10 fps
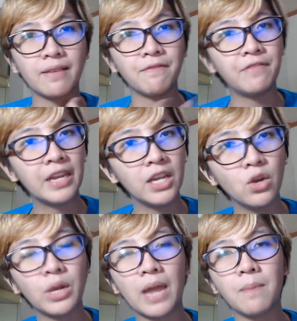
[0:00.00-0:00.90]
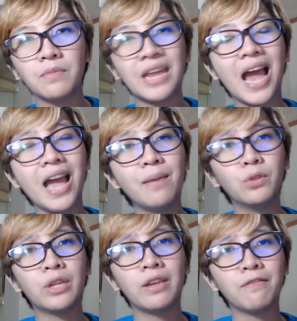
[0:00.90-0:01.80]
a video game that I am
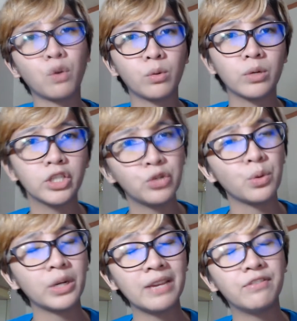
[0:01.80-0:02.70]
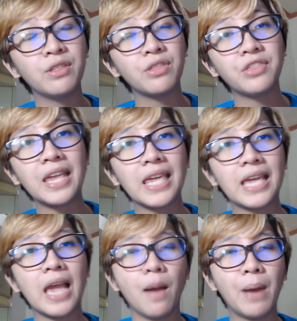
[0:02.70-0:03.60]
looking forward to or even
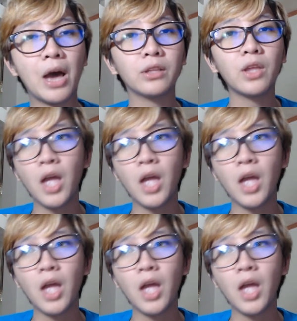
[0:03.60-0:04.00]
thinking about